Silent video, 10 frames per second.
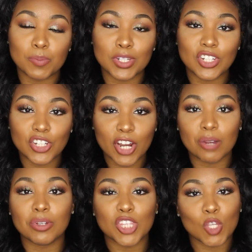be
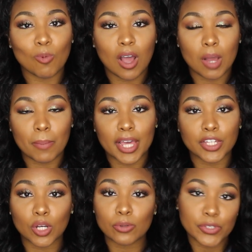sharing with you all my
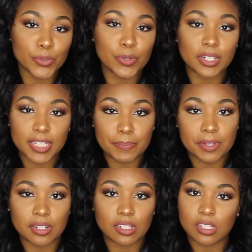go-to
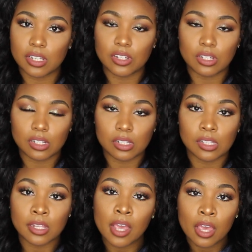clip-in
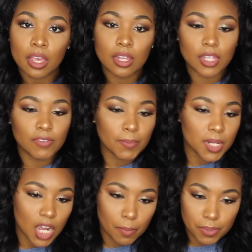extensions, and they're from
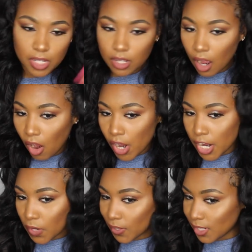a company called
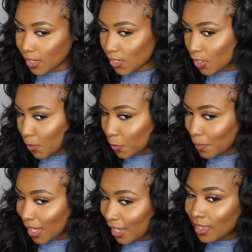
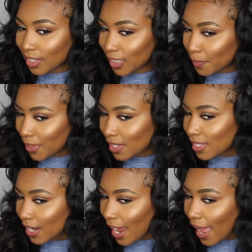IrresistibleMe. The
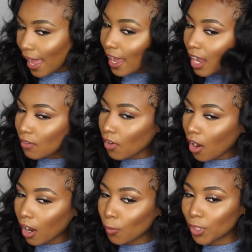clip-ins that I have
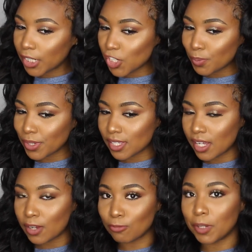are
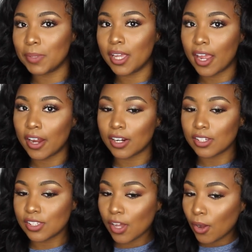100% Remy
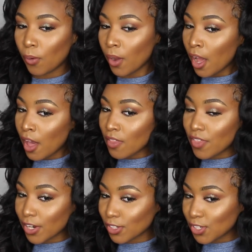hair, so
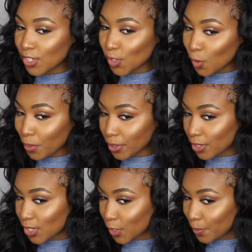they're super,
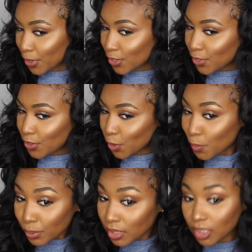super
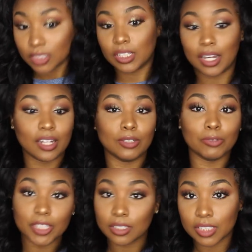duper, like,
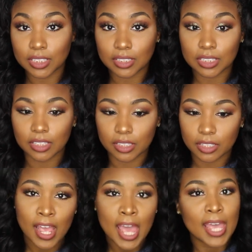realistic looking.